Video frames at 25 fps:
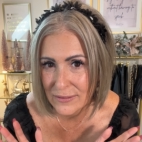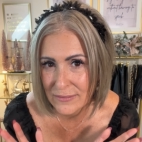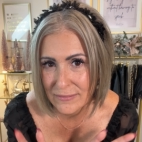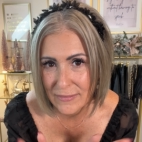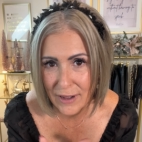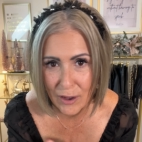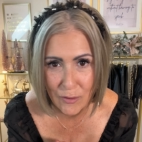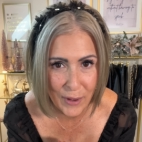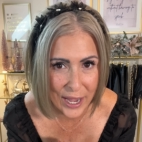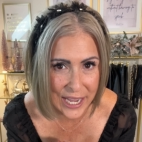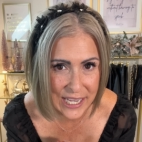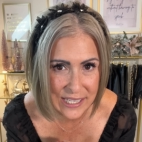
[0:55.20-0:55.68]

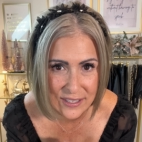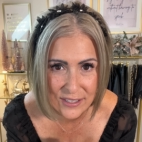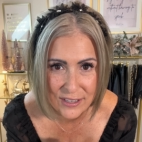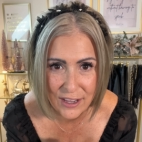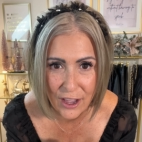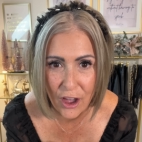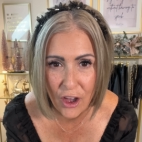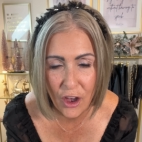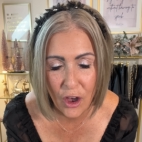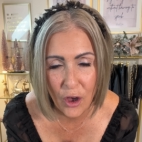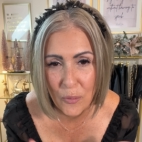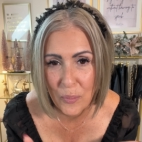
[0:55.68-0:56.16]
a ways
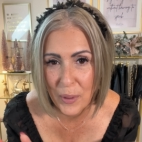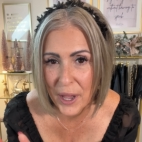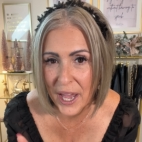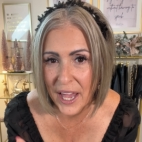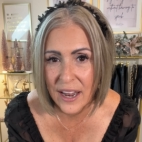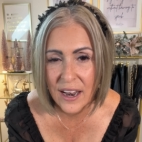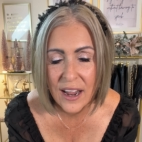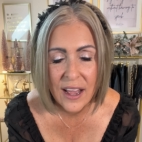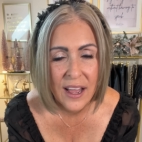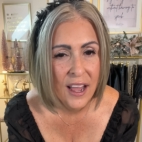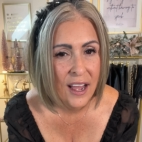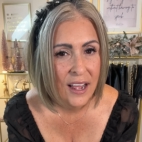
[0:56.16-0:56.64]
ago,
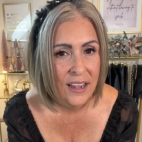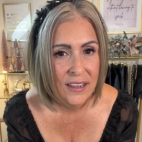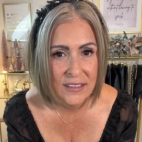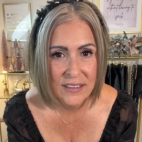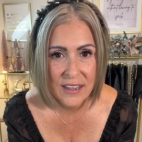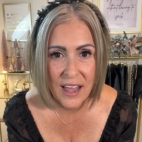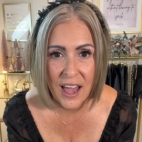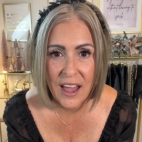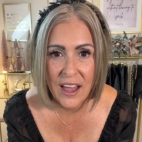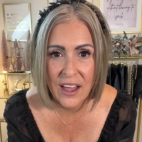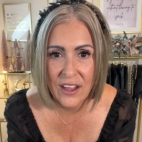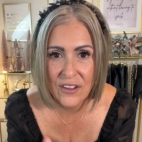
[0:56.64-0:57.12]
but
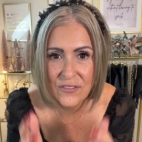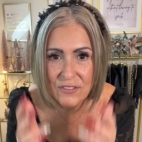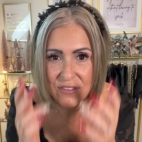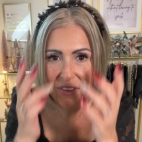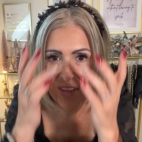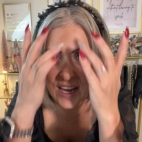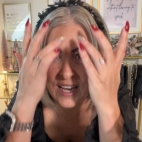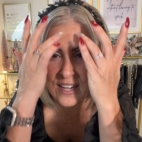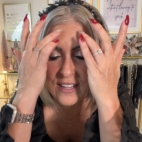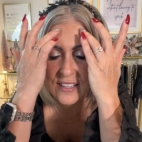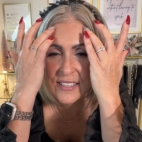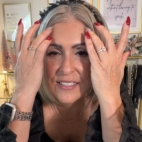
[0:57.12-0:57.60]
love
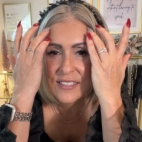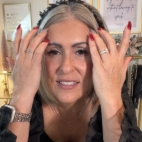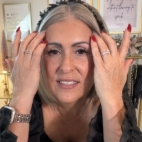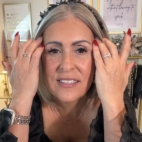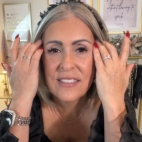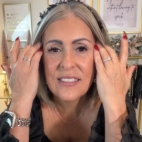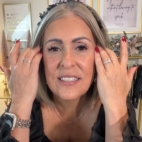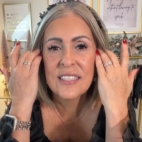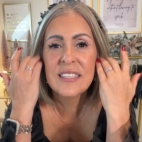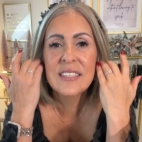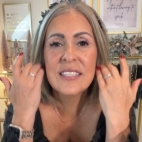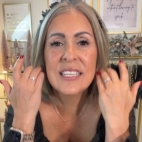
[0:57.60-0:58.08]
that this
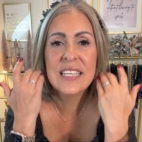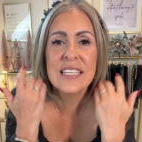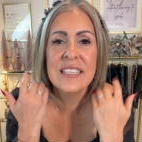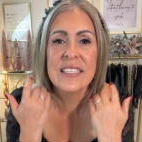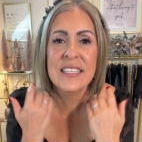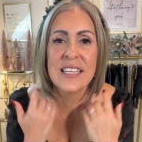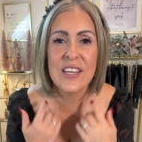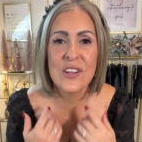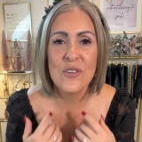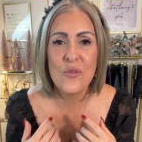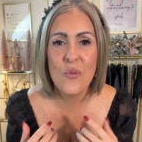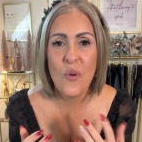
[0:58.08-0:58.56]
is the
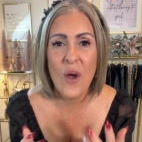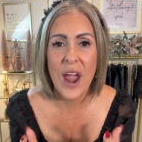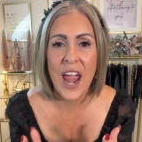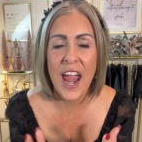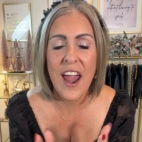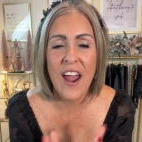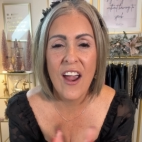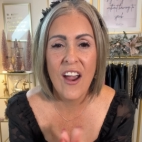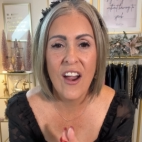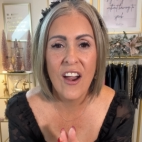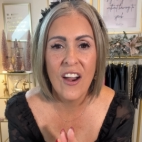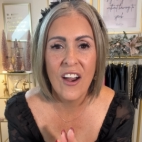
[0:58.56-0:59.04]
season
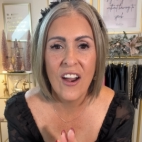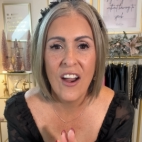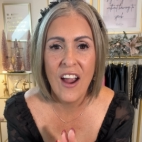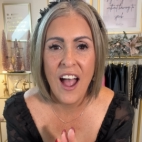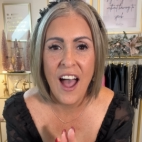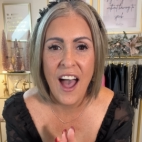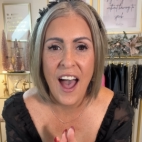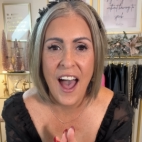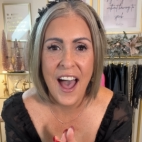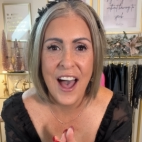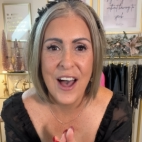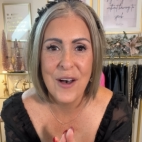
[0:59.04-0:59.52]
where
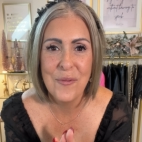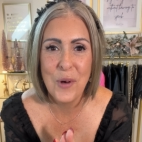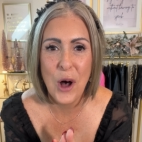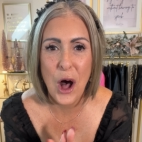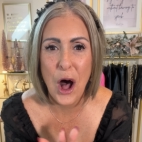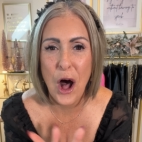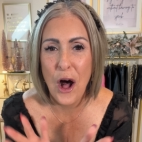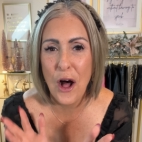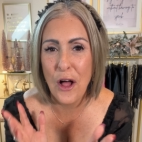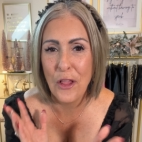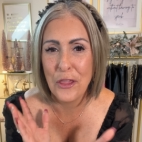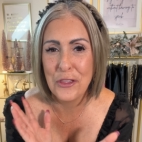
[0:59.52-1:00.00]
um, all